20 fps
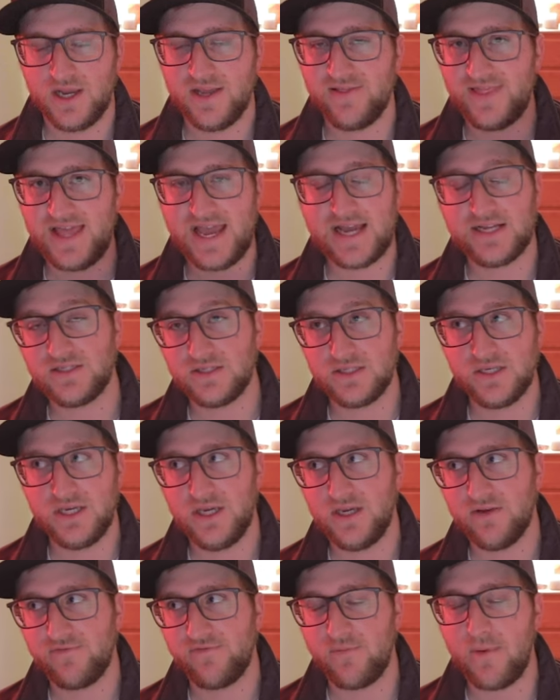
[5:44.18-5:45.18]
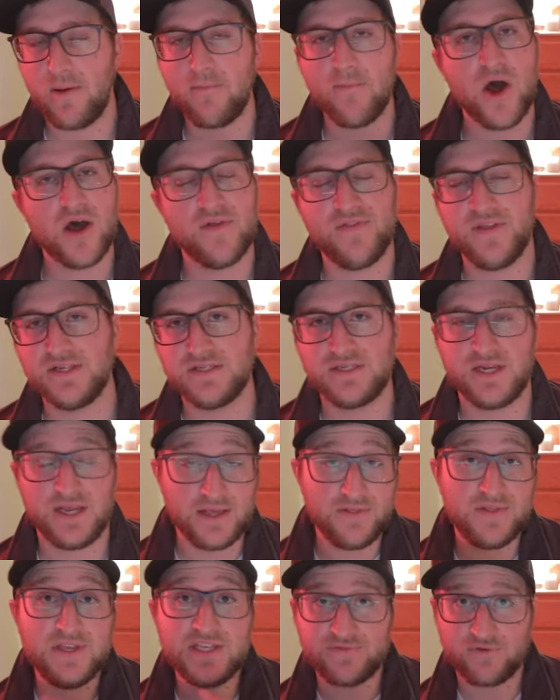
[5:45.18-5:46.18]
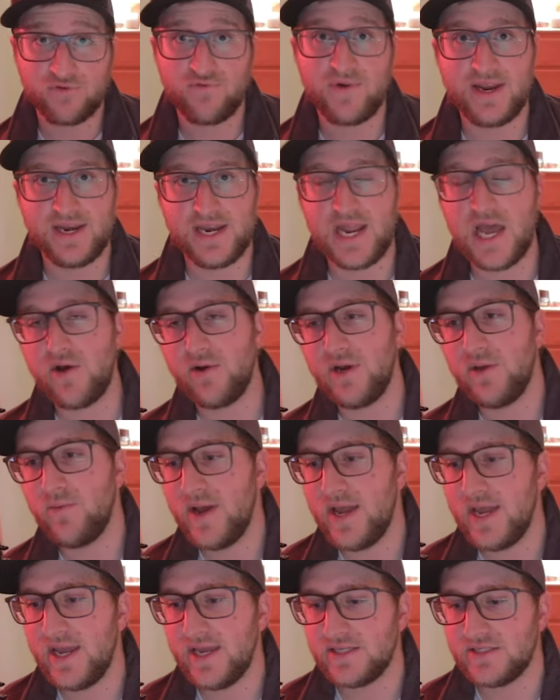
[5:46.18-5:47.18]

And lastly, from my mod list, at least for right now anyway,